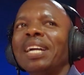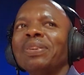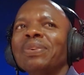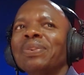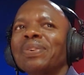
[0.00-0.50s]
are
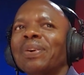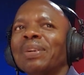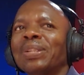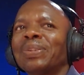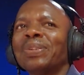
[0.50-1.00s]
you
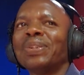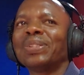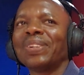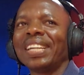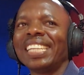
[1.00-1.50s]
going to
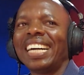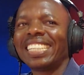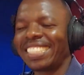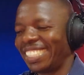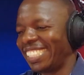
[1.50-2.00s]
join
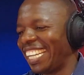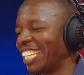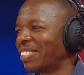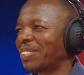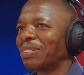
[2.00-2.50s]
us
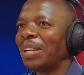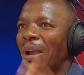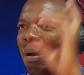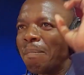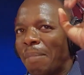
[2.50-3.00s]
as
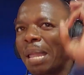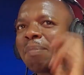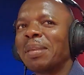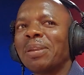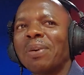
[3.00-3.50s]

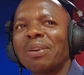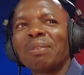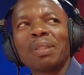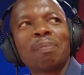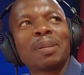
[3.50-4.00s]
maybe one
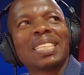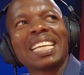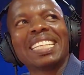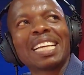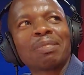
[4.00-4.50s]
of the
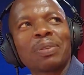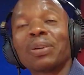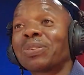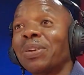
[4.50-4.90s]
presenters? Because